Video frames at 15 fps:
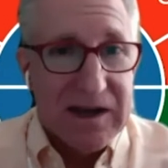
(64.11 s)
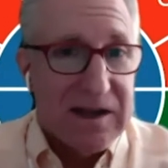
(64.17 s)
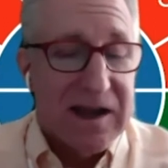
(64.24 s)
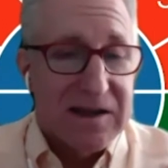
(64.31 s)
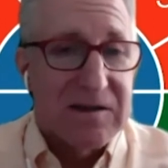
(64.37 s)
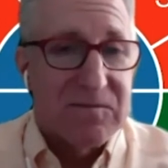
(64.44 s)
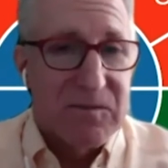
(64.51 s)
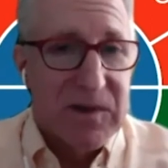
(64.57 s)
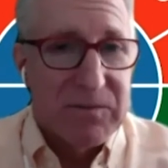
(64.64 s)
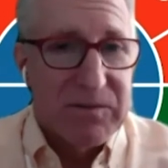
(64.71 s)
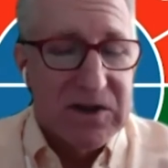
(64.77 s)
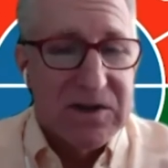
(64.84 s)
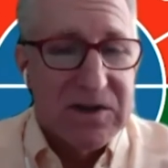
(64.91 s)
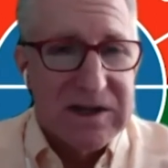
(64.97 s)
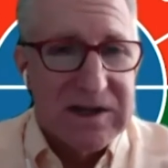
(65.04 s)
had the
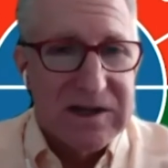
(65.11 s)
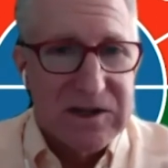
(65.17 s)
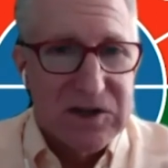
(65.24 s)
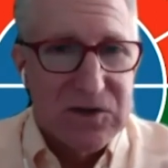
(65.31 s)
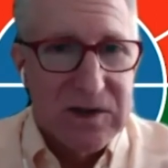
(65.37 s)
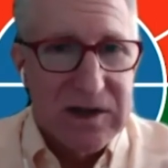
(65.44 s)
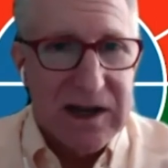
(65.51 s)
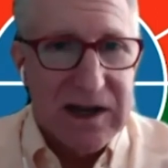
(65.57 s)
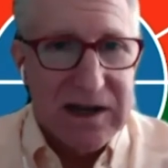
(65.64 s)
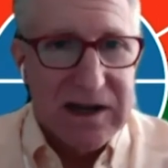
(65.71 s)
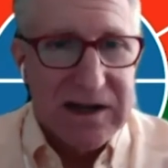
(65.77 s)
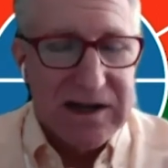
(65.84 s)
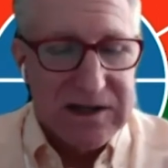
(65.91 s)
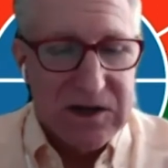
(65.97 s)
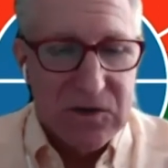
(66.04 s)
ability to do that.
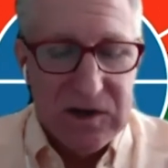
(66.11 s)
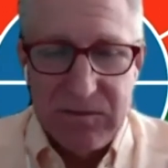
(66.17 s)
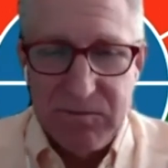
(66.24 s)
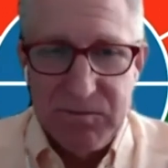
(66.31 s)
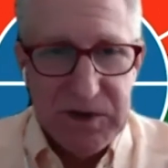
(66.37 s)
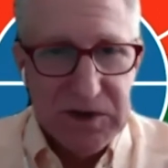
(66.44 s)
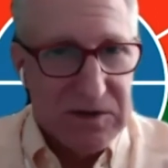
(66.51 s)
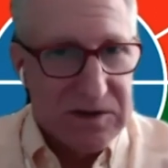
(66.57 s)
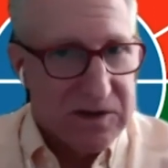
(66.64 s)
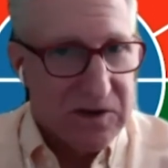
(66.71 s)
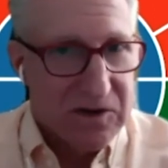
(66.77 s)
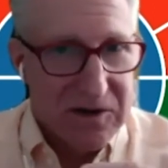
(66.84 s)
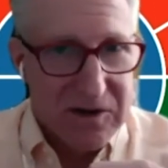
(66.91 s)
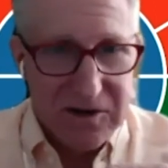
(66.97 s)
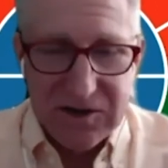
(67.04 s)
And so he built
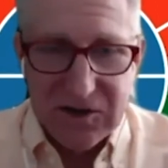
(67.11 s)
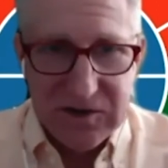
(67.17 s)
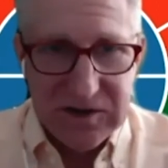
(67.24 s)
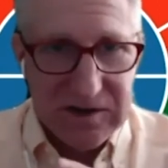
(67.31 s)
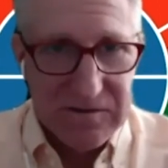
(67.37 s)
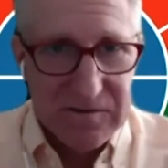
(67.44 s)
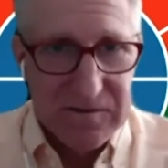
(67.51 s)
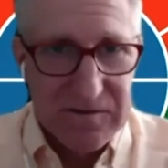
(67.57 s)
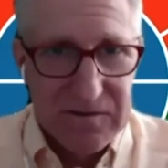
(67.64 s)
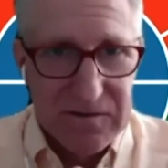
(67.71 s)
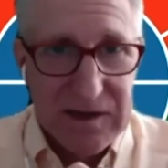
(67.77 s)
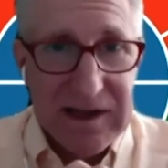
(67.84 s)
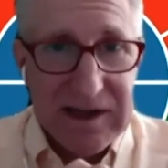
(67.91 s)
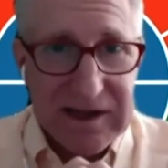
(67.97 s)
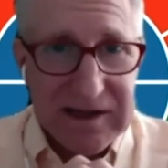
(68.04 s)
all sorts of
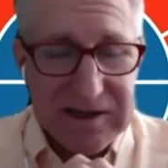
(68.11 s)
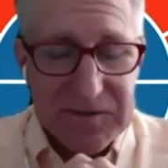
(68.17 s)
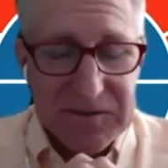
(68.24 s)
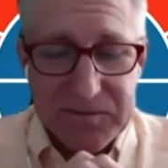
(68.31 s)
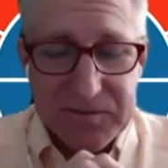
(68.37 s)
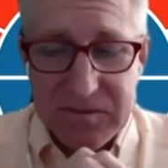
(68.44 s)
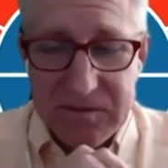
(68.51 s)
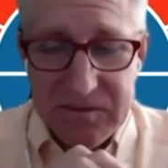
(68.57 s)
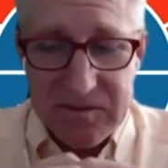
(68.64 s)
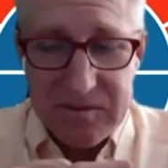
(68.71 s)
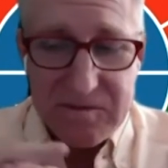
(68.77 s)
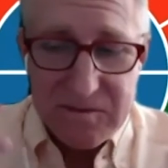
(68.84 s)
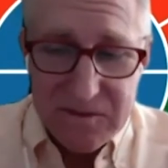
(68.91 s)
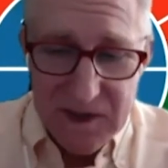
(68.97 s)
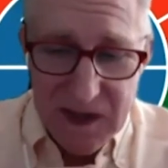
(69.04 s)
things.
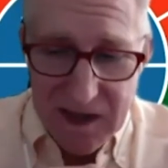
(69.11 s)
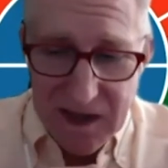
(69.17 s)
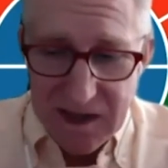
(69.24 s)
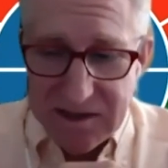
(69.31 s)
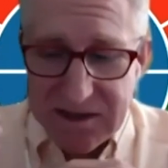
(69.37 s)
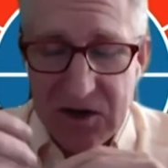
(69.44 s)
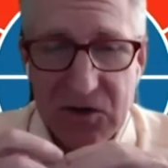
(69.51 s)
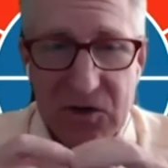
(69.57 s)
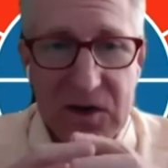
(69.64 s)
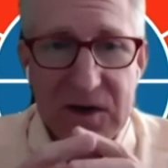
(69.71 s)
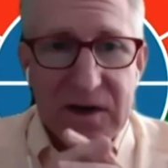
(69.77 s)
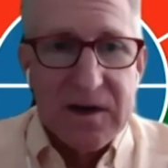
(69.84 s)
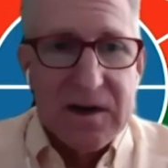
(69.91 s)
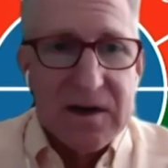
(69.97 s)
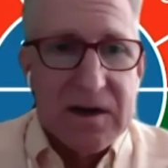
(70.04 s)
And so
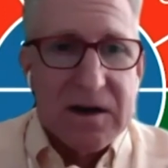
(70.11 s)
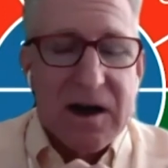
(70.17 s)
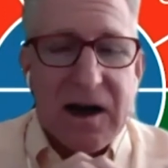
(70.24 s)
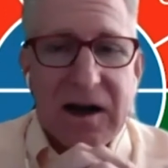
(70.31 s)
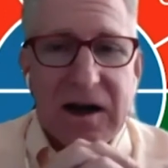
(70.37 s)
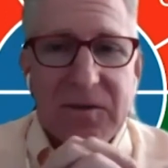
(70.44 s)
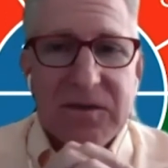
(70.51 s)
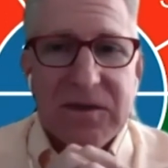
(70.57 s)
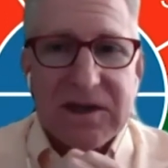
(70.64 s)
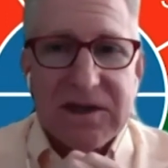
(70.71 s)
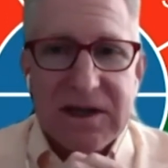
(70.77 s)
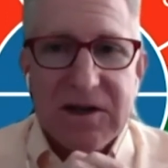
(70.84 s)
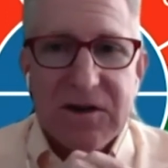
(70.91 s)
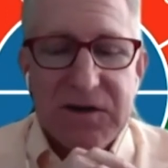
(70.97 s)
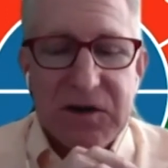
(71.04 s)
this
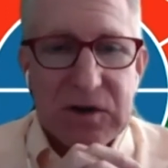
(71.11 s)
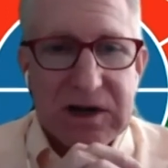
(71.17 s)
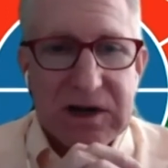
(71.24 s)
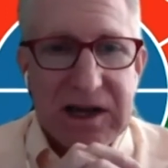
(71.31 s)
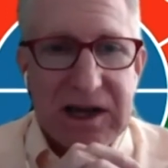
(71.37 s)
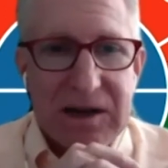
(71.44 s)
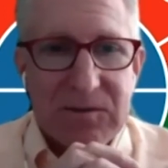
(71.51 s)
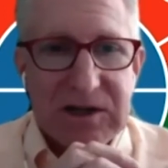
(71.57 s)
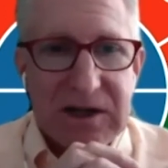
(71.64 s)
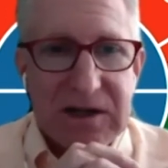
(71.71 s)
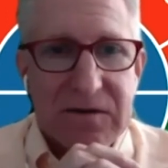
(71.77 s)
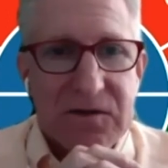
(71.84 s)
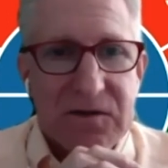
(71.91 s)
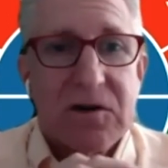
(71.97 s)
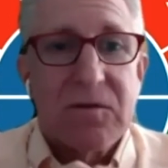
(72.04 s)
interviewer came to
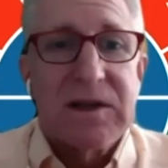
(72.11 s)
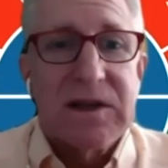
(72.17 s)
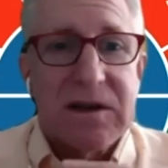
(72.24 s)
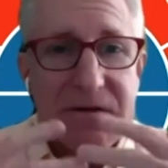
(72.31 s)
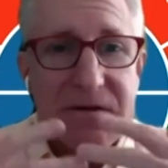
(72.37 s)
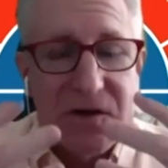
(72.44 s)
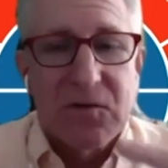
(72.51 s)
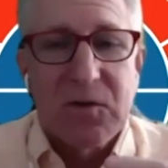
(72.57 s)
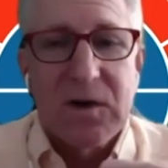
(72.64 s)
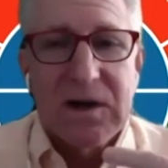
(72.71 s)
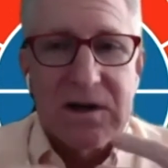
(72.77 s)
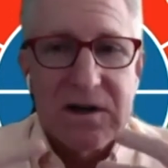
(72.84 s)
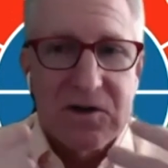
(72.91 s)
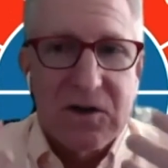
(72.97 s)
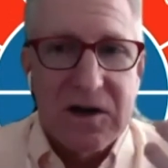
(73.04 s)
interview him, and the interviewer wanted
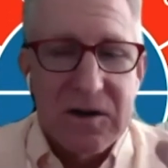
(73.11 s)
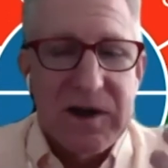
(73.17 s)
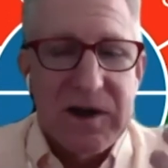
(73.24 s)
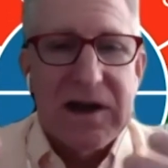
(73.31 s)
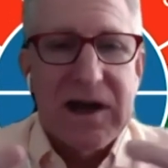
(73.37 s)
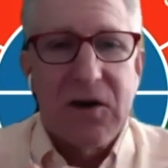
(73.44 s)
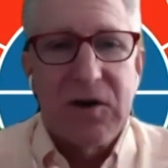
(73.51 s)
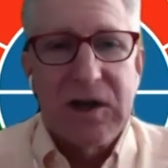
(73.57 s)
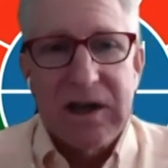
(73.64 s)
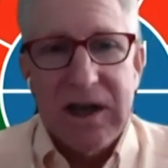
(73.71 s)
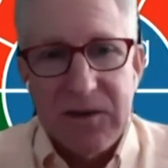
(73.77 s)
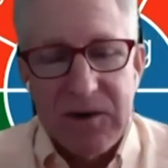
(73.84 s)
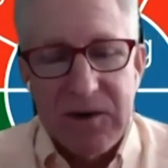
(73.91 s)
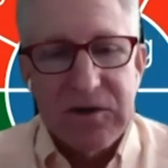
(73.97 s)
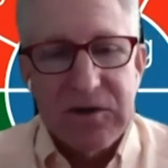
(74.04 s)
to talk about how he
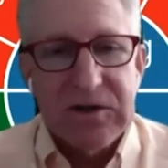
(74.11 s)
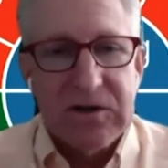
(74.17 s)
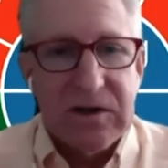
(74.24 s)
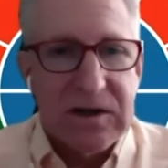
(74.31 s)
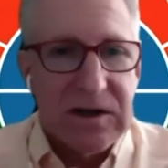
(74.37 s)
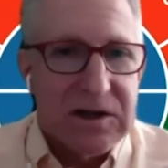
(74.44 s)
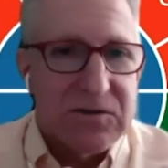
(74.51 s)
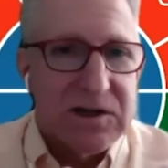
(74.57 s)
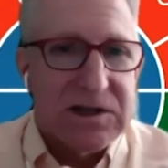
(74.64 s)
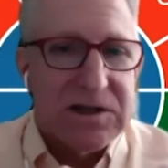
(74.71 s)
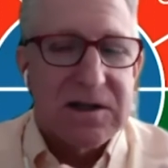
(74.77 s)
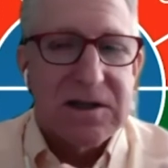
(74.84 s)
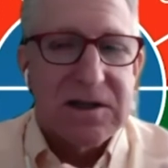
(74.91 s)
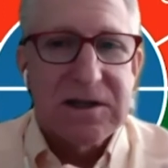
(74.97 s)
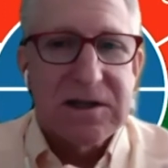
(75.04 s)
came up with certain theories
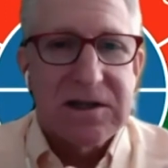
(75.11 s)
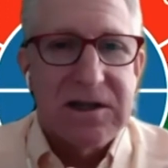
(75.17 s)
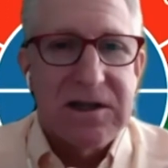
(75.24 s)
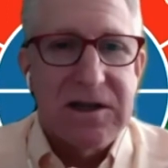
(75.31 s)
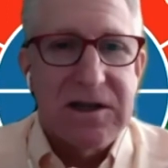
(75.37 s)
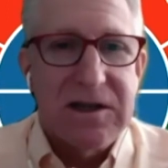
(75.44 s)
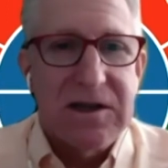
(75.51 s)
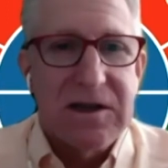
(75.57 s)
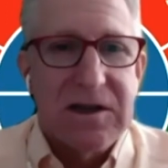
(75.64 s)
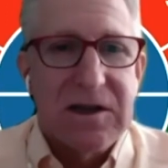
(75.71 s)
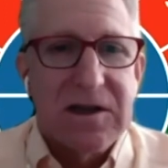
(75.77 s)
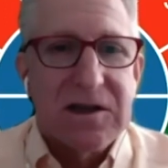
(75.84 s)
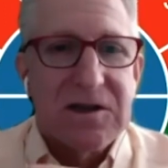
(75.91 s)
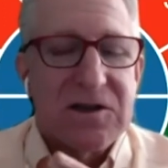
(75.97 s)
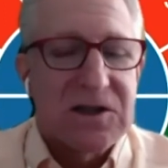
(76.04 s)
and things. And he
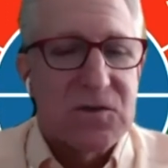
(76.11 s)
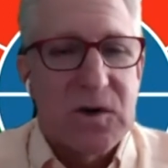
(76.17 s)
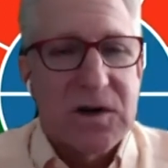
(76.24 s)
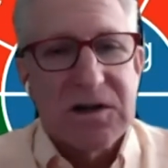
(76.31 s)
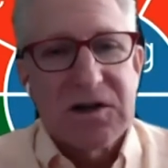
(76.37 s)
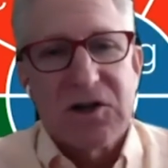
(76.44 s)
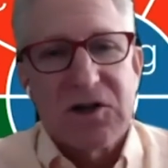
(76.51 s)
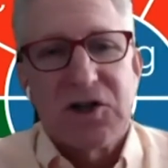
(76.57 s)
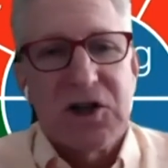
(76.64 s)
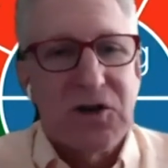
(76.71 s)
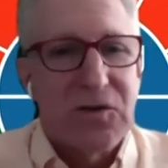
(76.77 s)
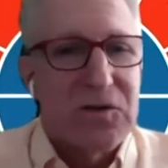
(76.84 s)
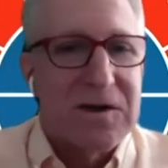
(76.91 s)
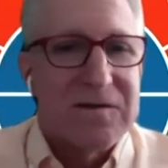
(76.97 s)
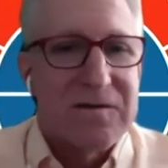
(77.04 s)
just wanted to
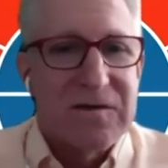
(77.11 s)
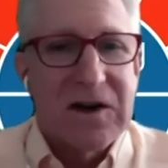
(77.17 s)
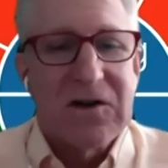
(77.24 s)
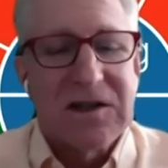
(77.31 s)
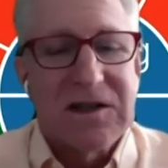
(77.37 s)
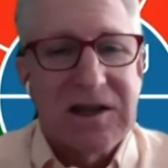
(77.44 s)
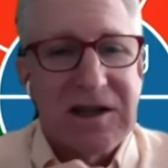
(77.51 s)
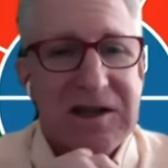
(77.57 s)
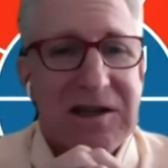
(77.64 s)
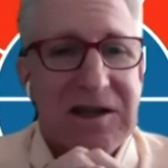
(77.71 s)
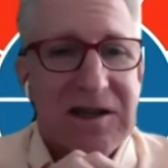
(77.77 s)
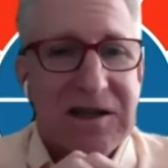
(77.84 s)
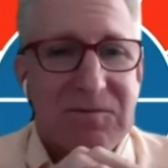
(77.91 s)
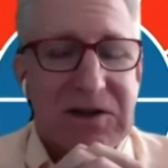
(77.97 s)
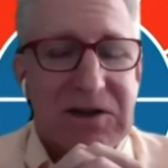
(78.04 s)
show various things he
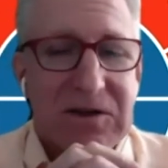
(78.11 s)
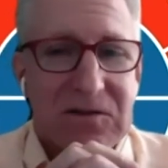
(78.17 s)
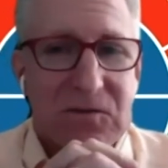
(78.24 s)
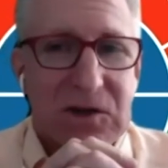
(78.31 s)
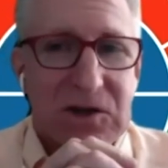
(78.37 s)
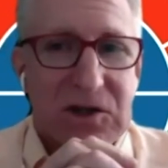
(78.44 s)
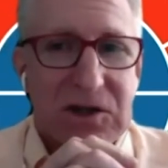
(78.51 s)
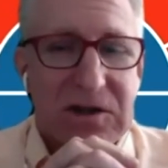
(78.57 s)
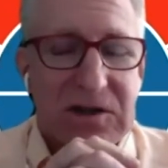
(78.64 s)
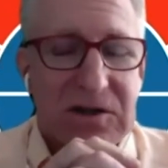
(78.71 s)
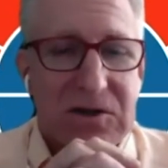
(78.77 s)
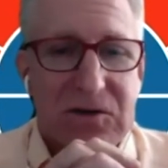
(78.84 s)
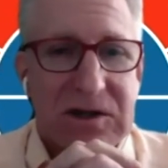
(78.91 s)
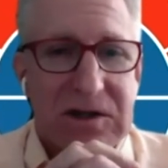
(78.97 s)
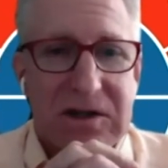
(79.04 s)
had built, which
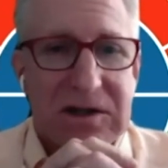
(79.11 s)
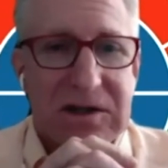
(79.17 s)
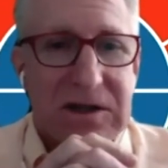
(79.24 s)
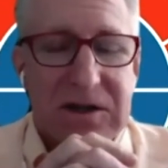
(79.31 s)
included,